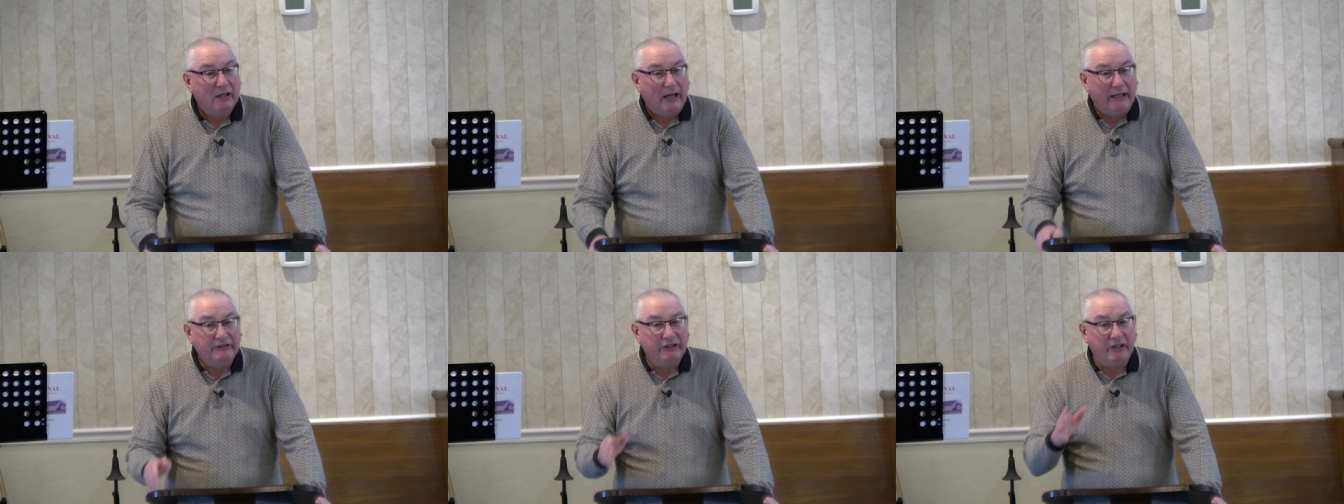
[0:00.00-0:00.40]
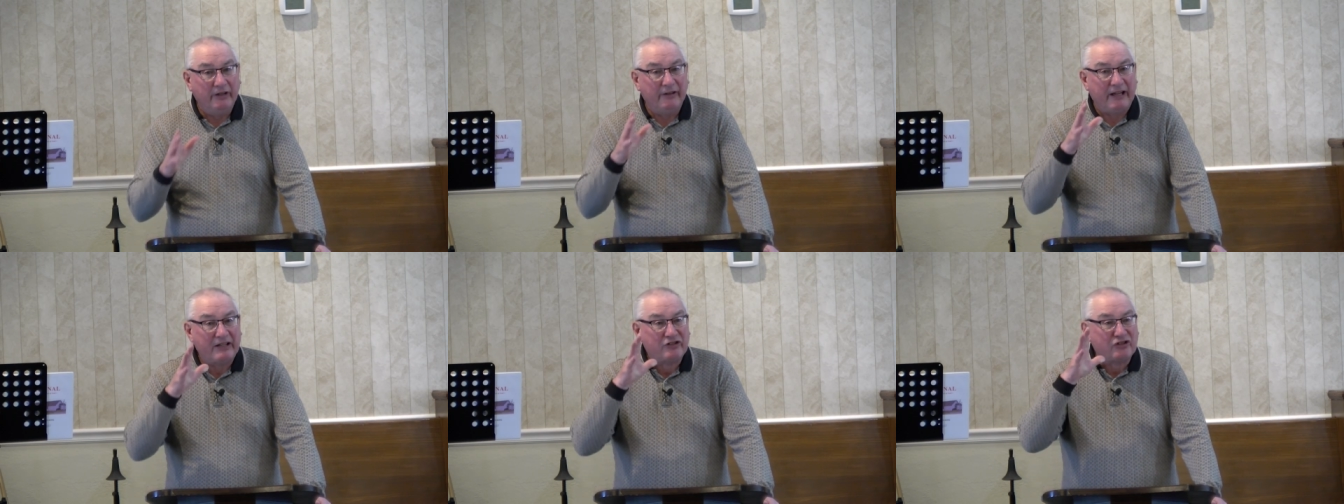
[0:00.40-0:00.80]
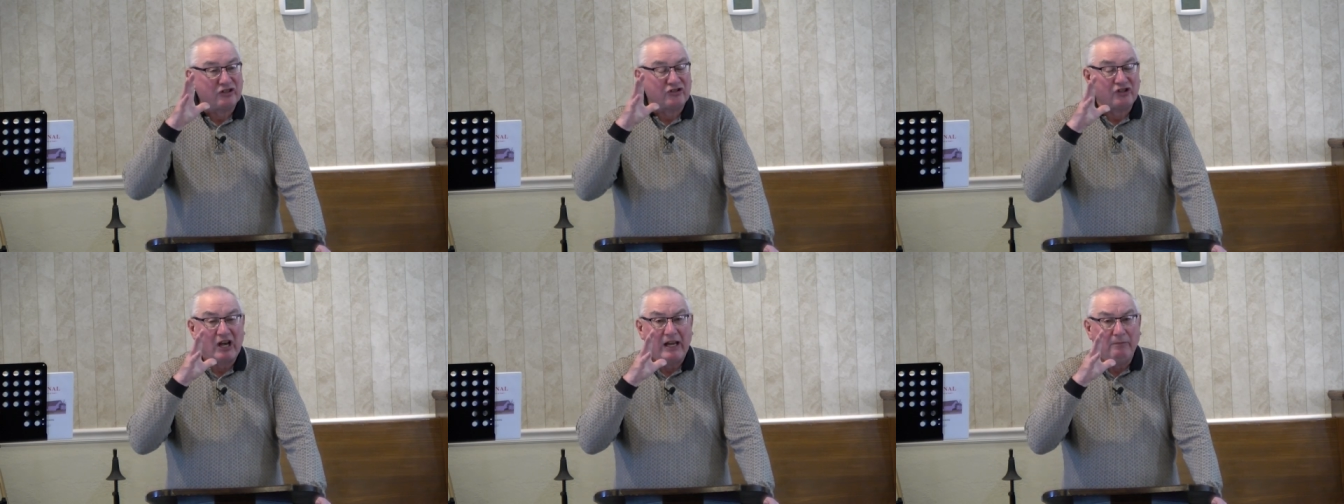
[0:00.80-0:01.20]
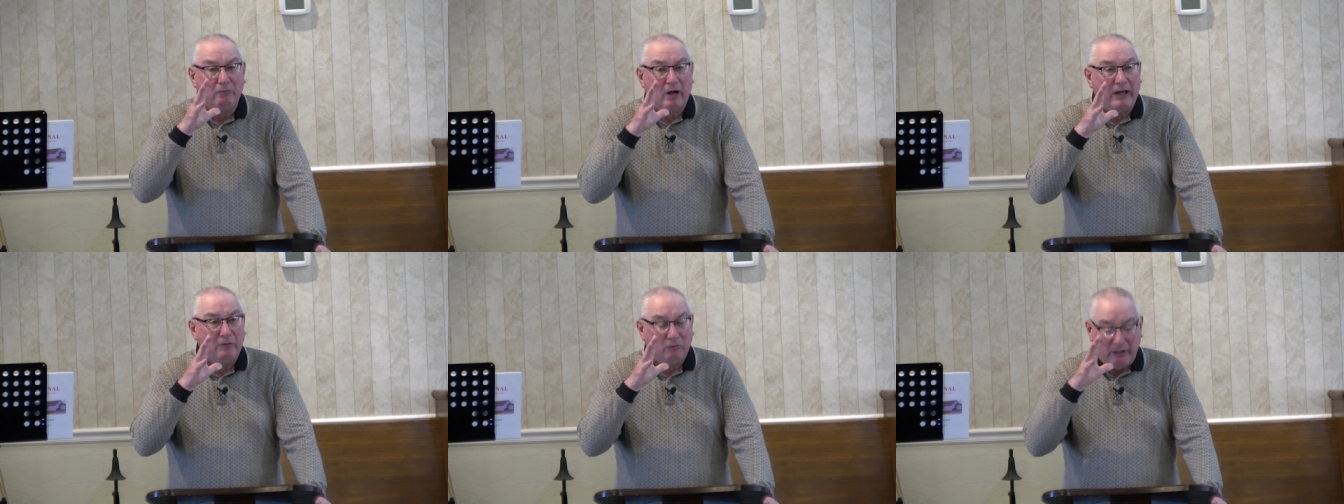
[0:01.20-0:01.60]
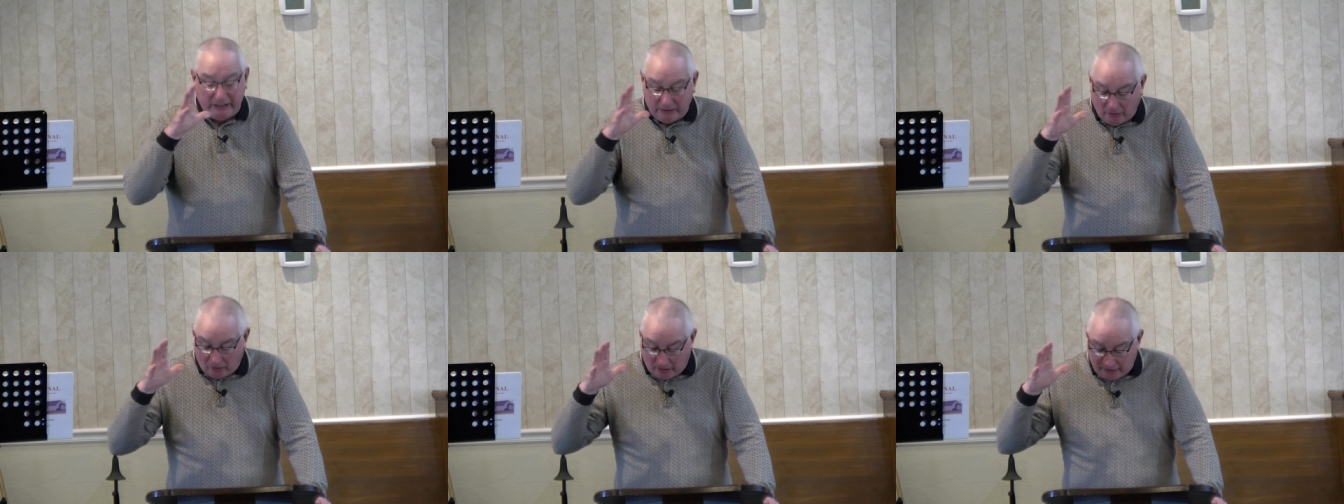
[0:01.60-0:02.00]
And you know that's the same way
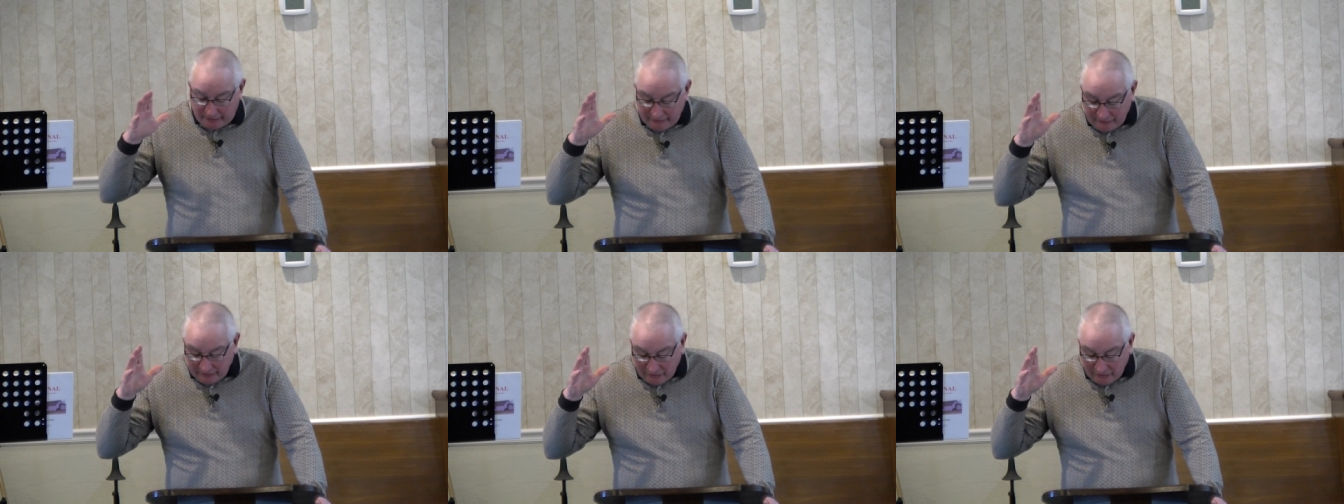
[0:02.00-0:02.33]
we are.